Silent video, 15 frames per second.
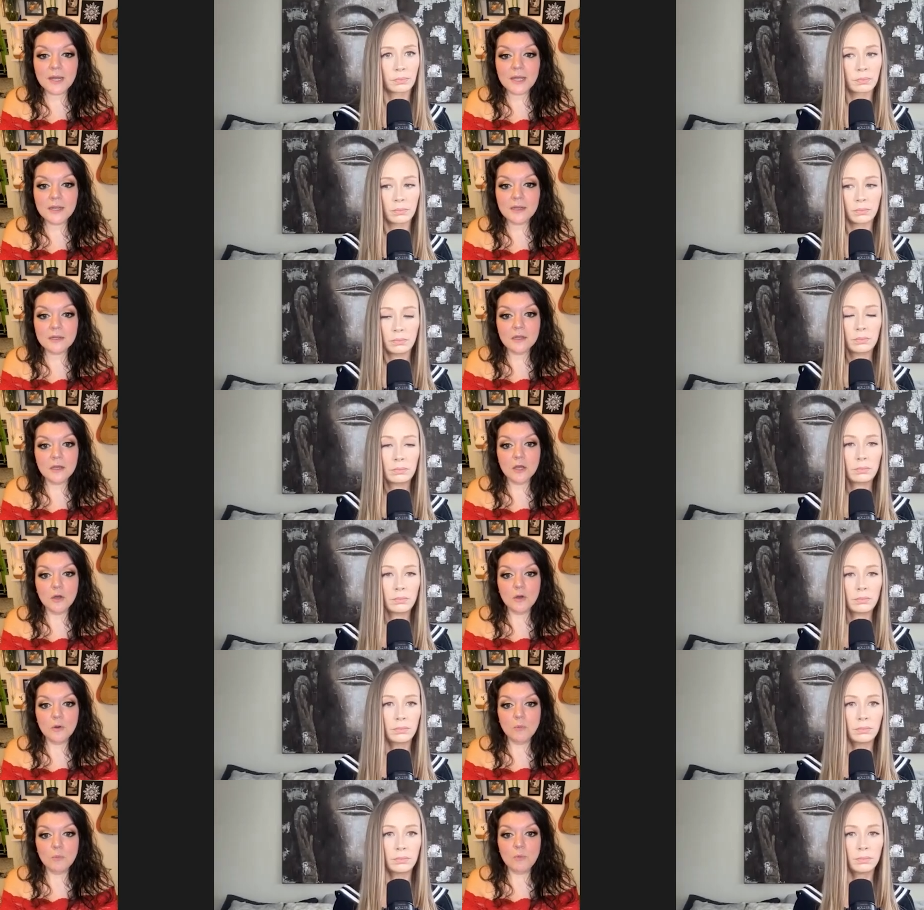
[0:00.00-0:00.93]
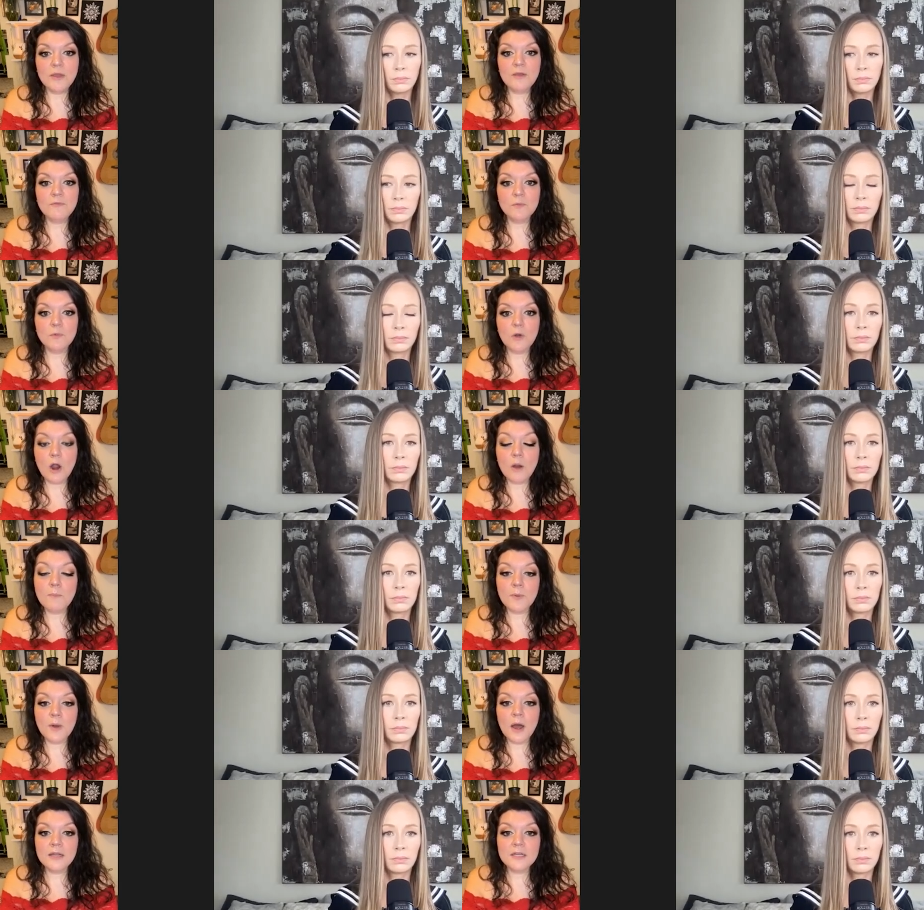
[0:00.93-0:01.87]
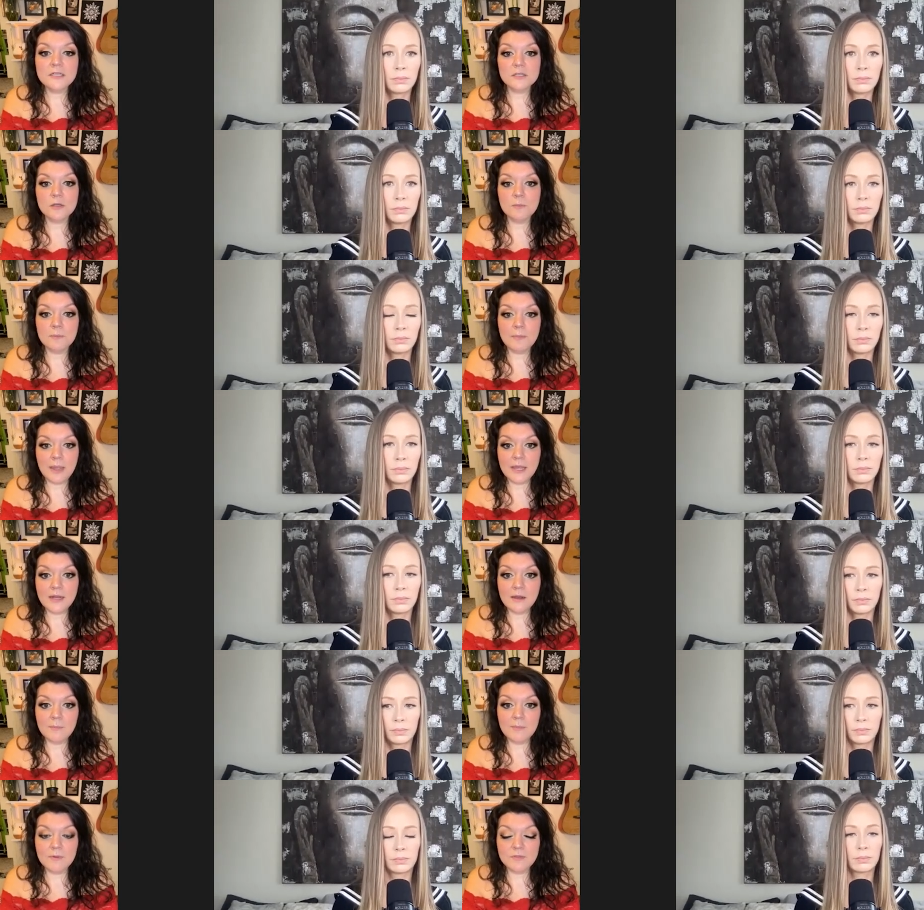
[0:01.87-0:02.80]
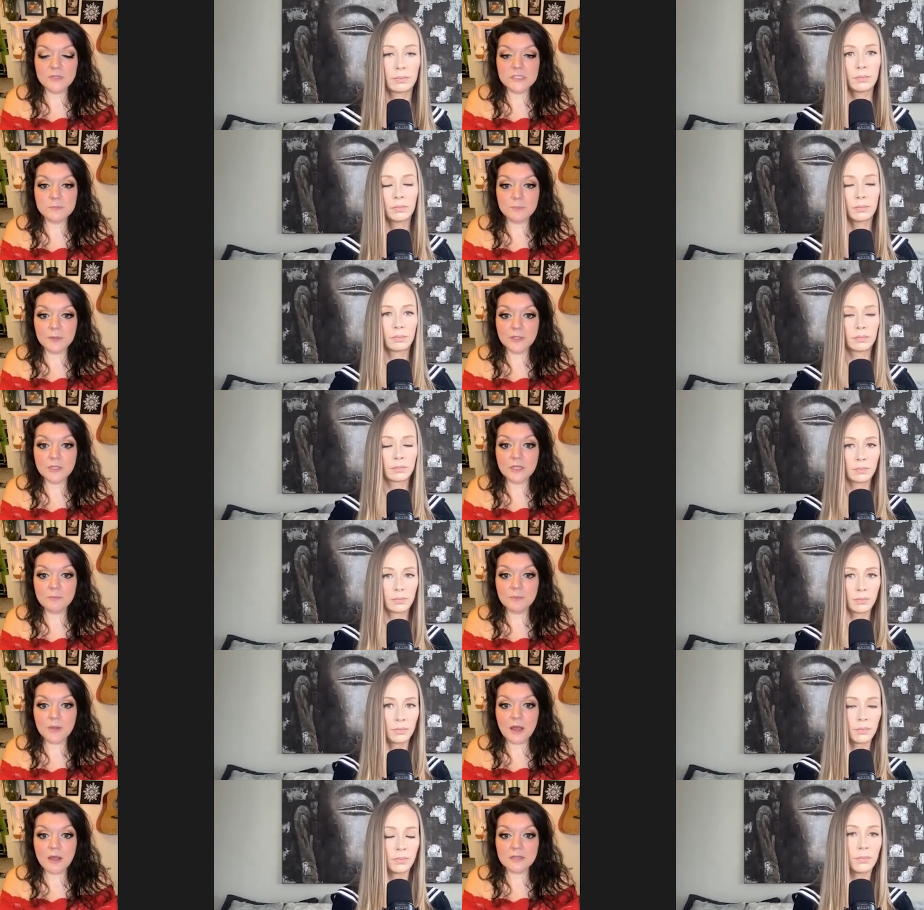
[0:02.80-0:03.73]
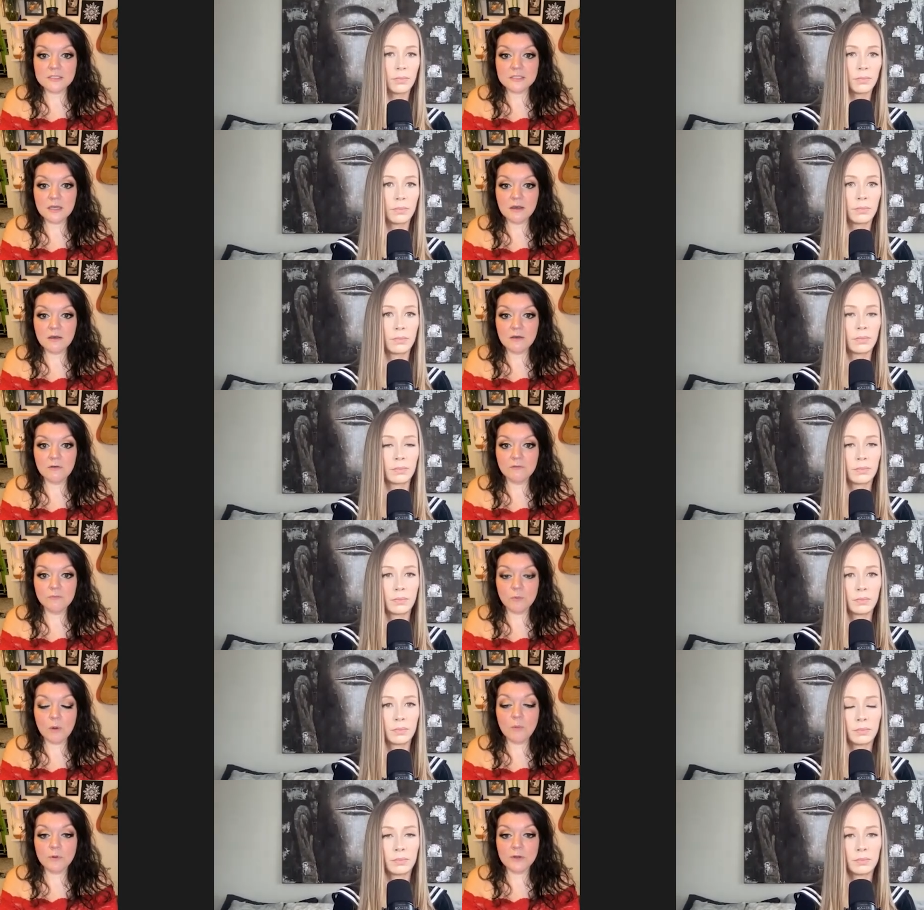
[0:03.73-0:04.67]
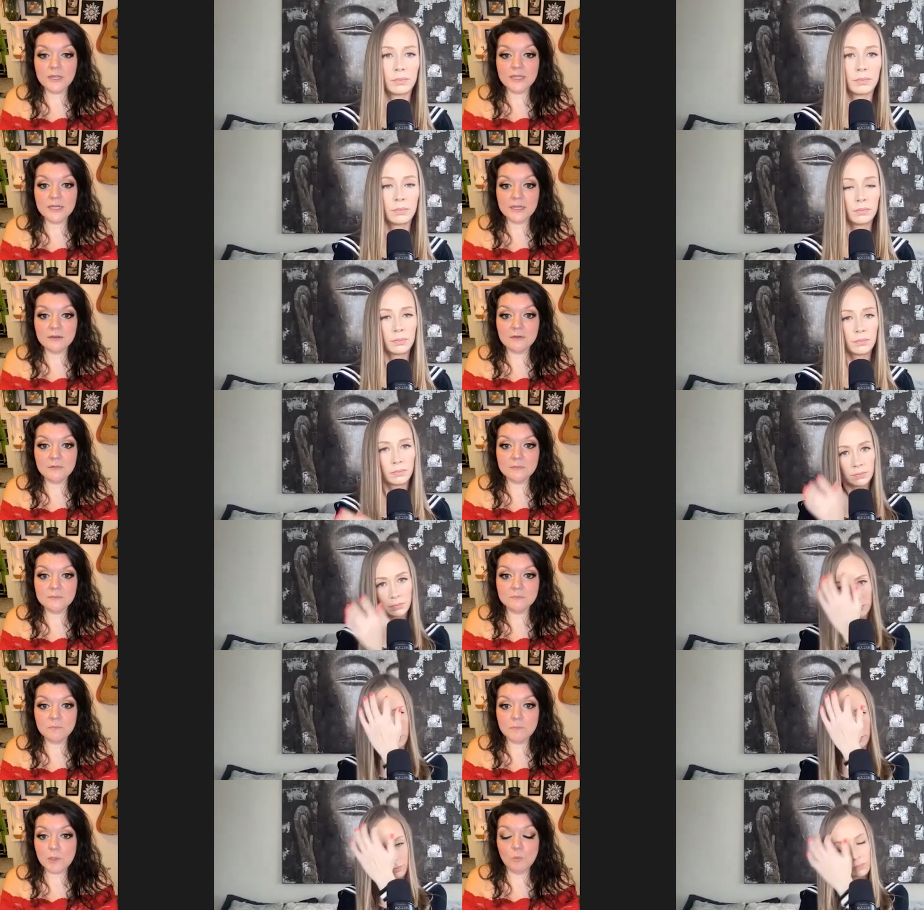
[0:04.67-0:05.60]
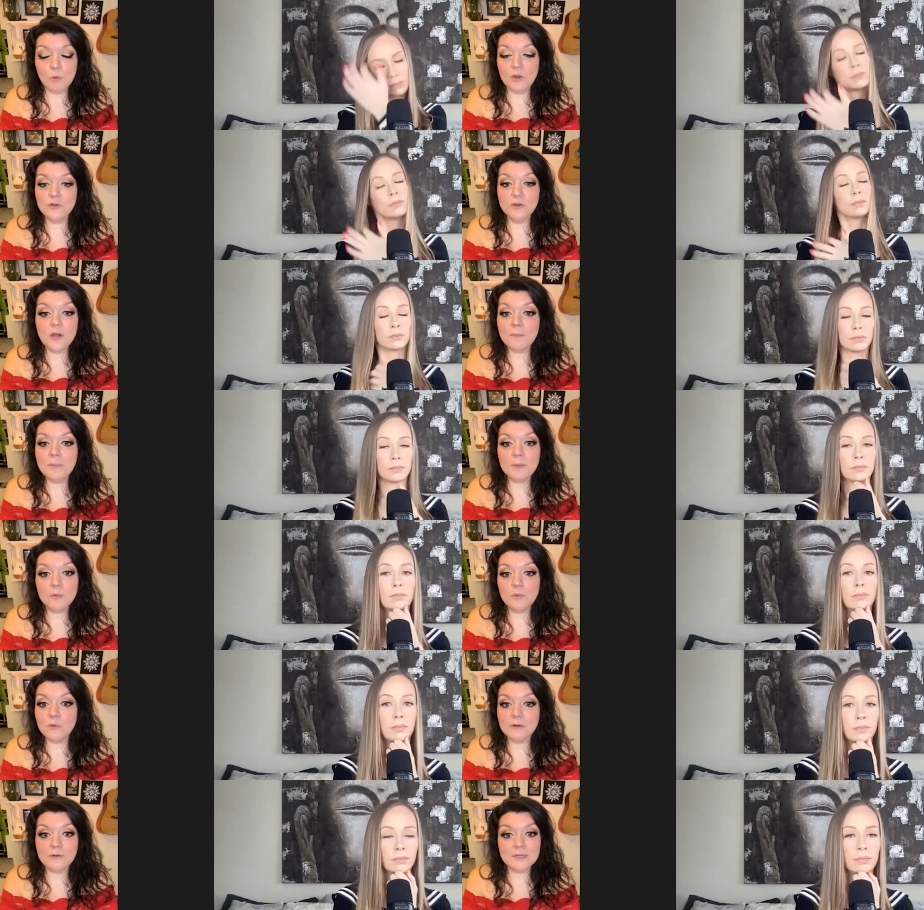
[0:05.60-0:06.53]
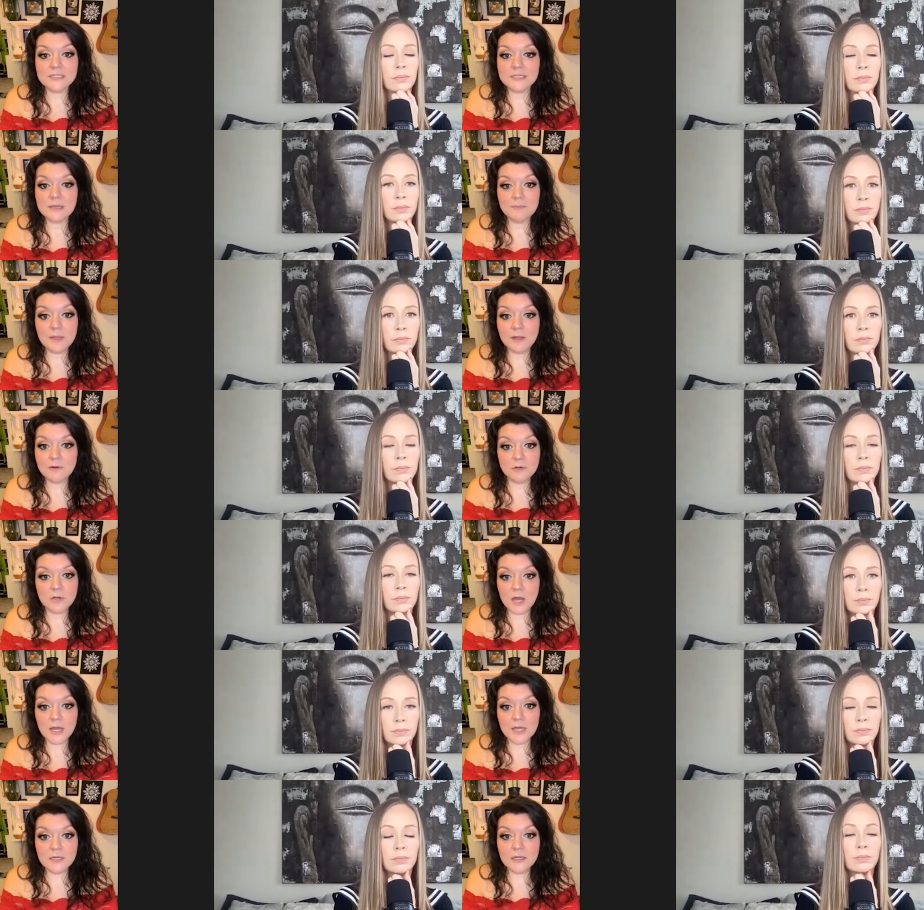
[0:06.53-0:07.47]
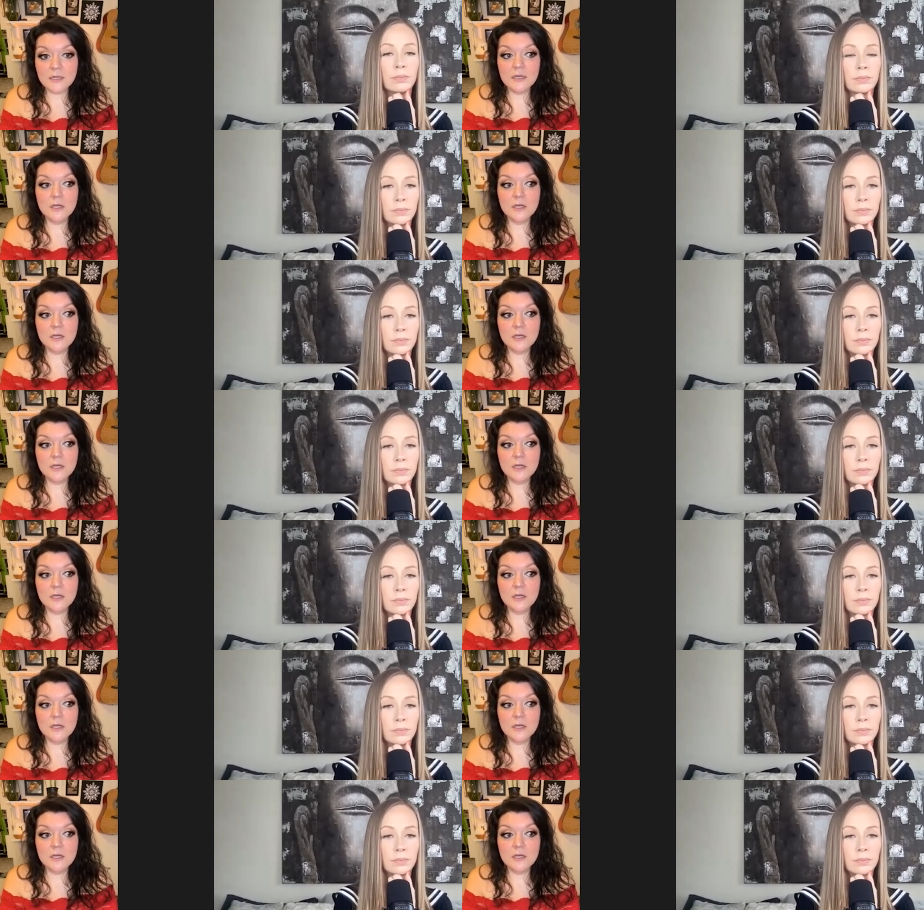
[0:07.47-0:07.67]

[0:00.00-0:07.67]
Speaker 1: it, we, our bodies are made up of these building blocks of what we're eating, whether or not people want to accept that or not.